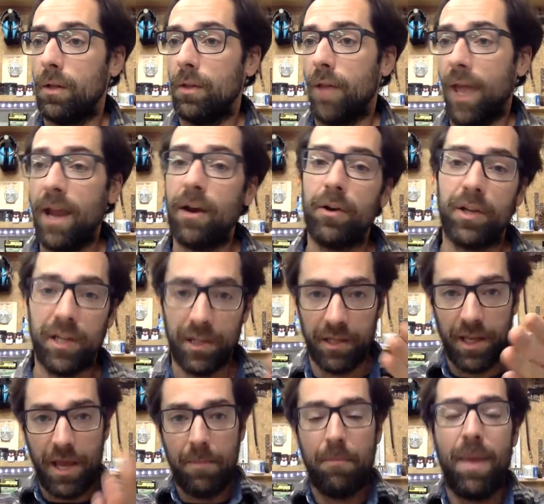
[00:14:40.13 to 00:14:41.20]
air can
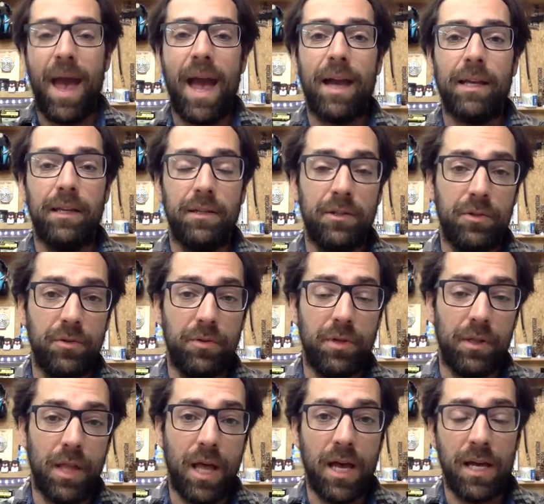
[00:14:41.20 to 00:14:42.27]
get back into the
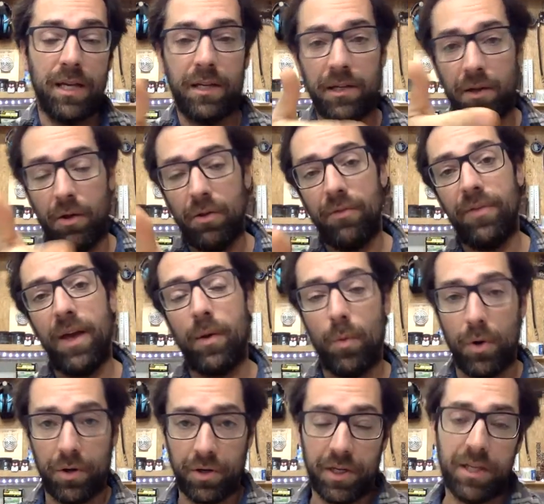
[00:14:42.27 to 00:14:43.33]
line and all of that
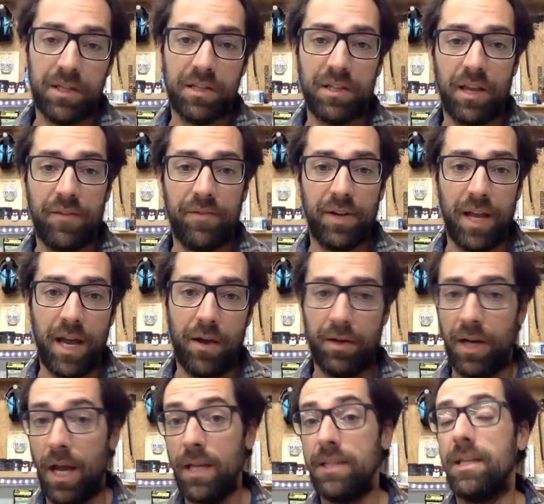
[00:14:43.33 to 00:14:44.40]
water can siphon out.
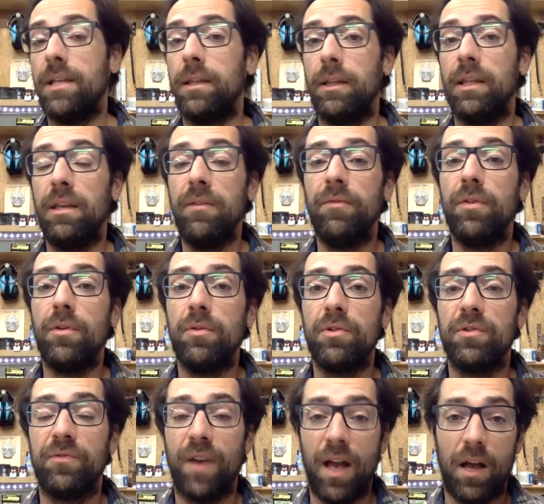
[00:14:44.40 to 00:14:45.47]
And I say leave
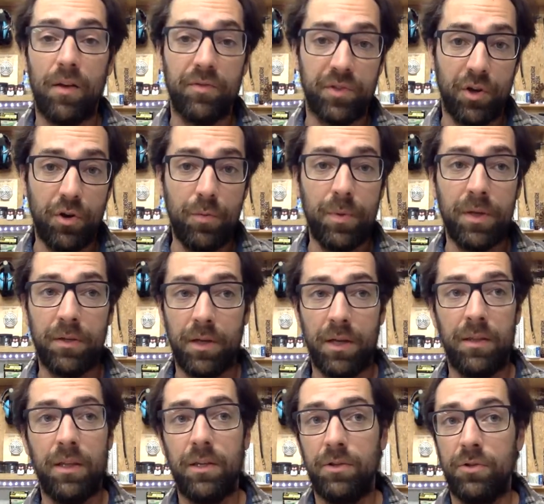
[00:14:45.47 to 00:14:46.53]
those valves open
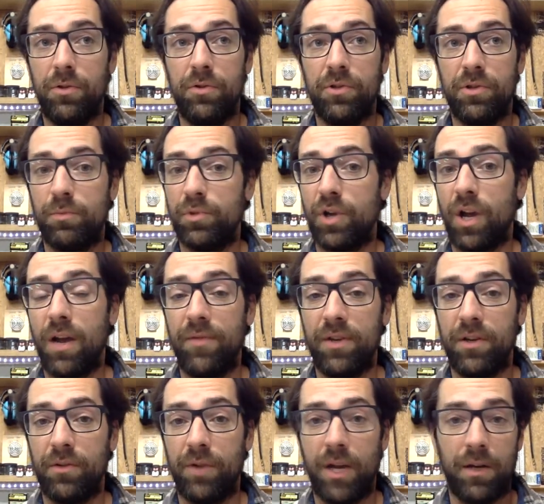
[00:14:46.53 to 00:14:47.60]
and then do some driving
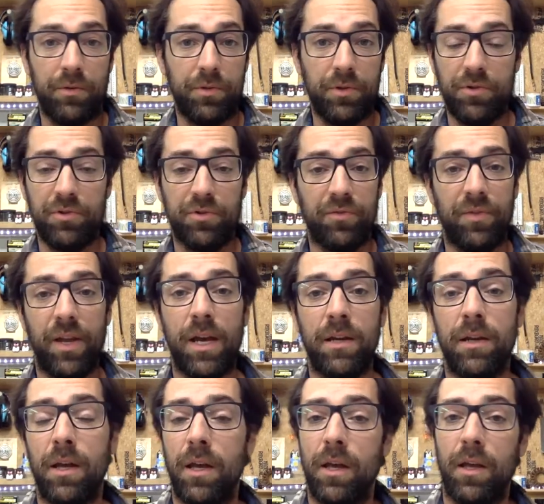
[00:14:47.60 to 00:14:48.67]
around. Use your
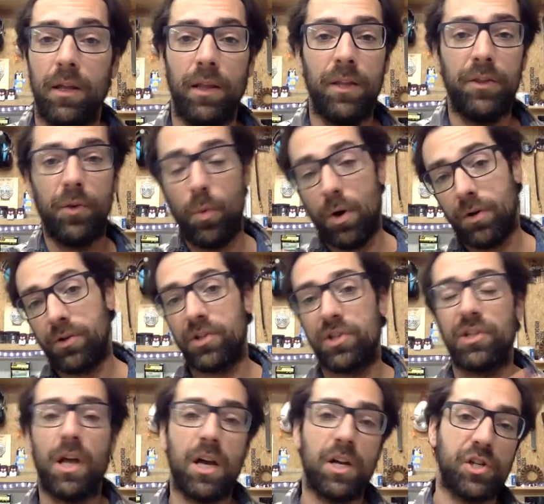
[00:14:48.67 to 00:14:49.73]
van, let the water
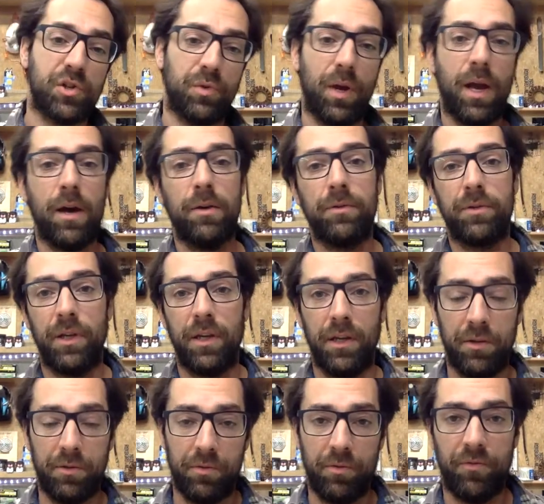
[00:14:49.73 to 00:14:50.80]
slosh around
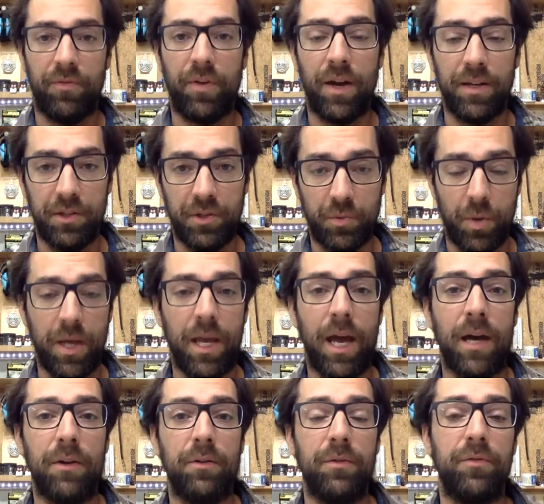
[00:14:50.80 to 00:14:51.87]
and find its way
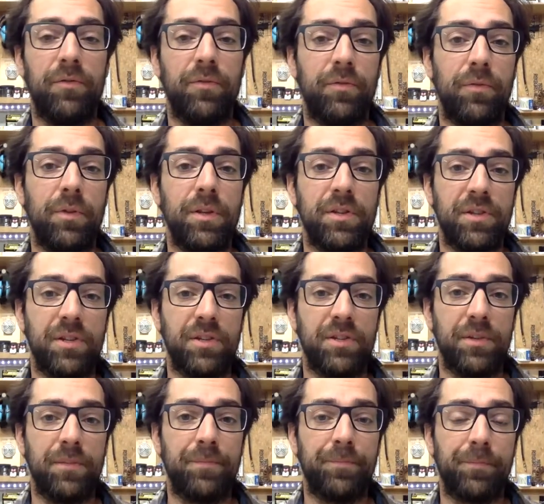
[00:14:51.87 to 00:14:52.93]
out of the
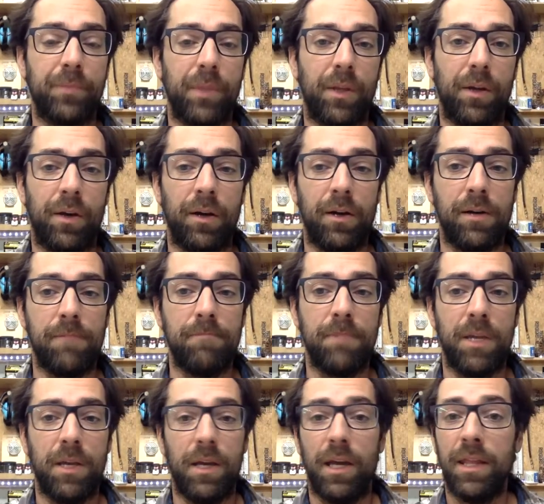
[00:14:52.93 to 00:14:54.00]
system.
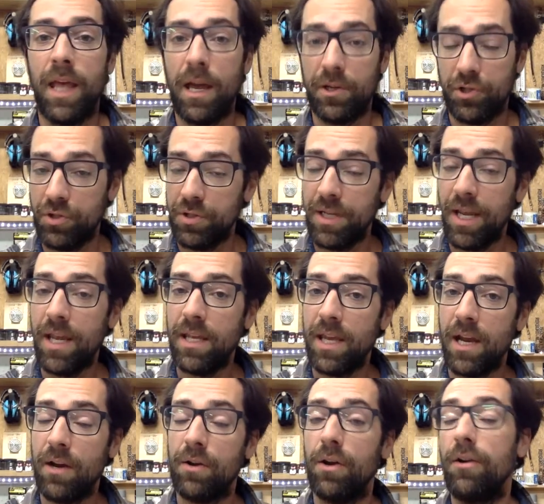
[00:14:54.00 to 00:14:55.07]
and that should take
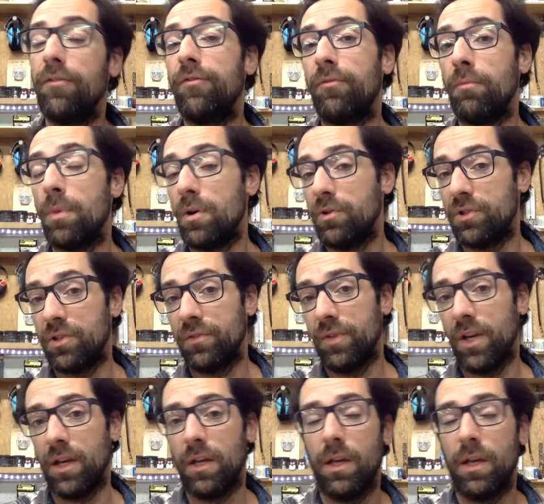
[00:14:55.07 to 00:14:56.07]
care of most of it.